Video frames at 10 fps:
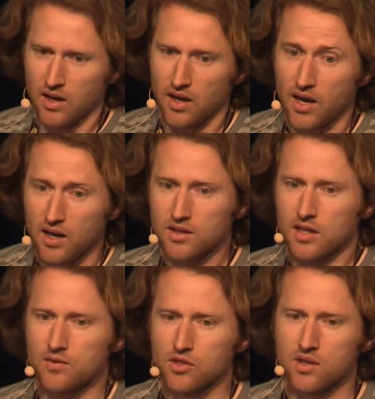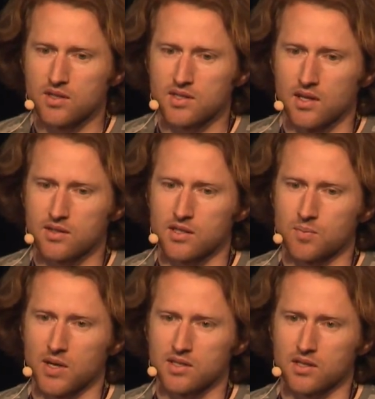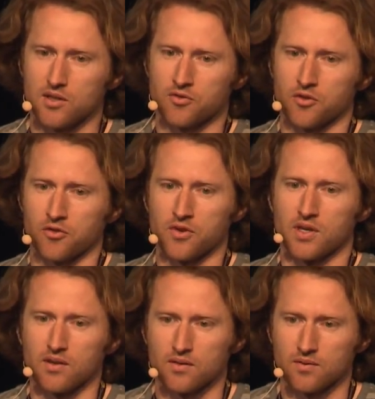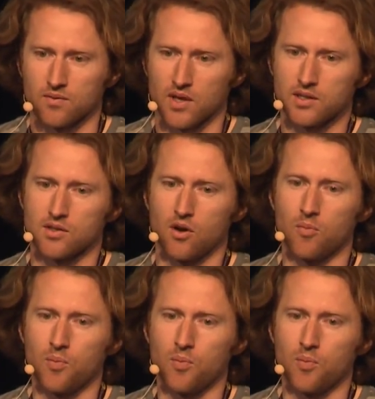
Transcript: And it gives you consensus basically for free. That's the whole